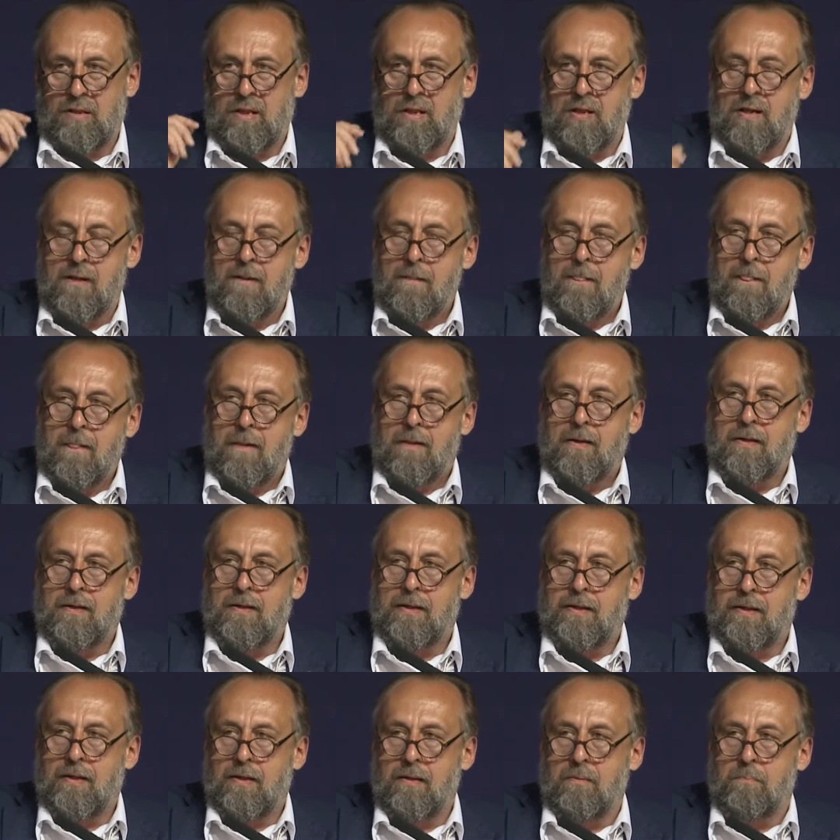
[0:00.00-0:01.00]
So we
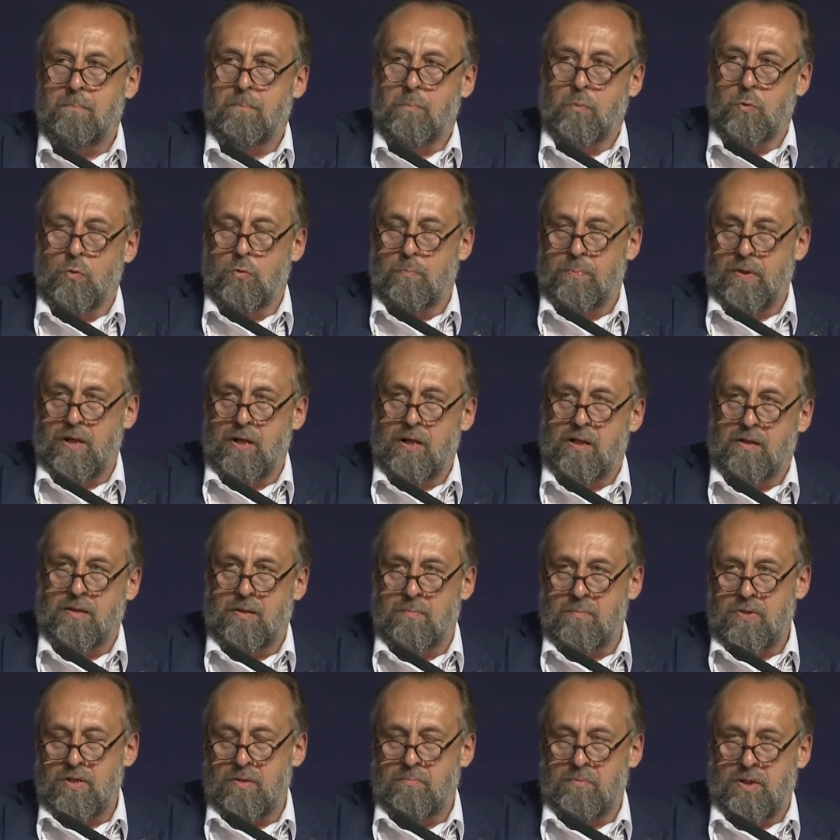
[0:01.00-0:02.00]
started to work
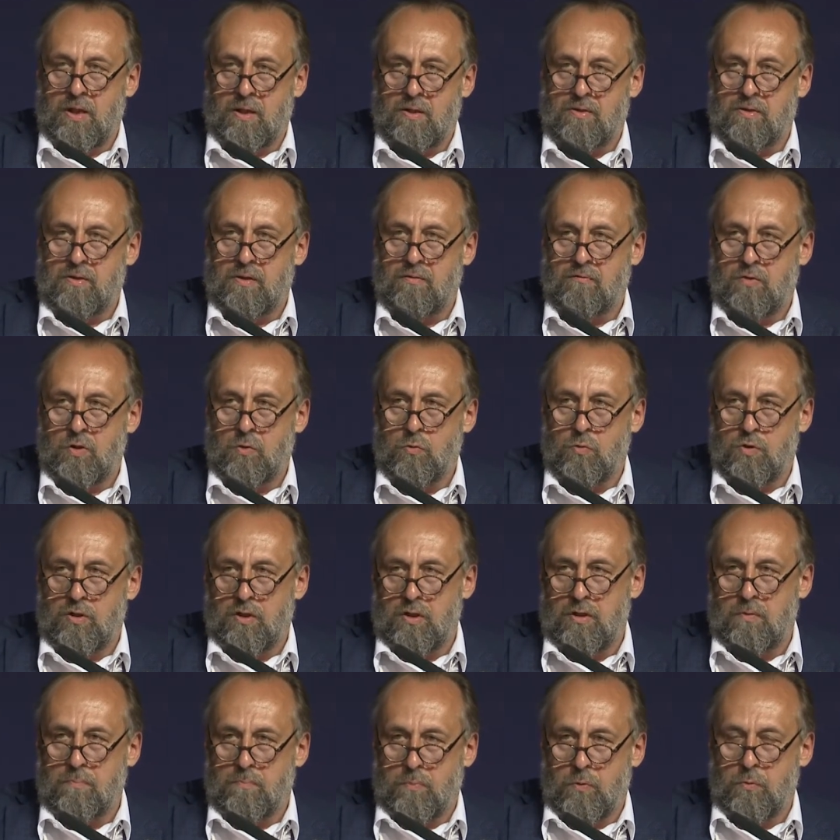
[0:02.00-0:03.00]
with
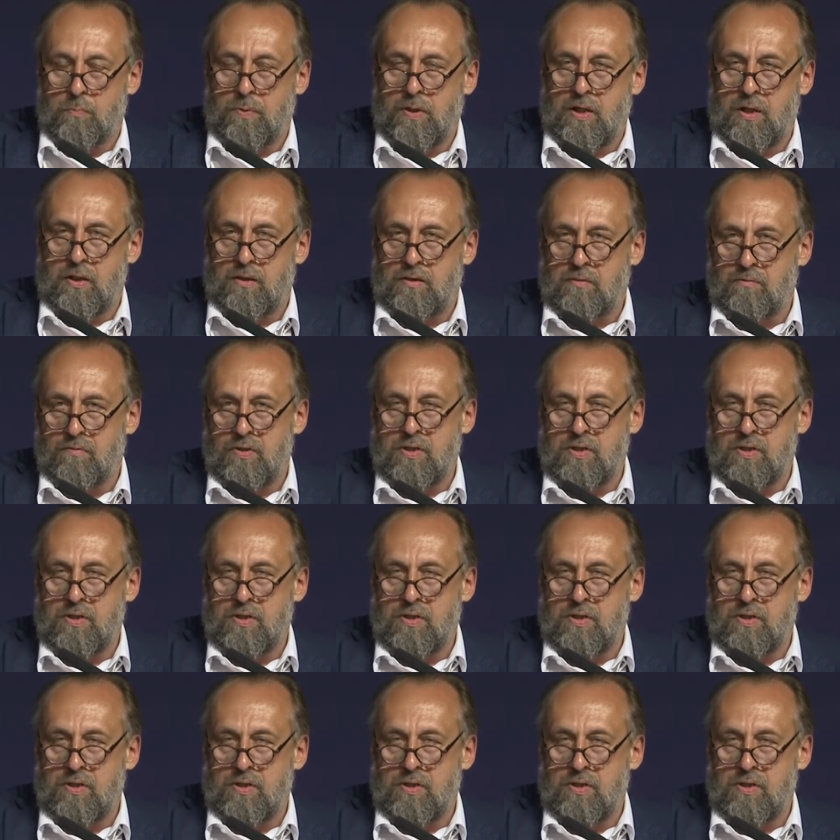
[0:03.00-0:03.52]
Strelka.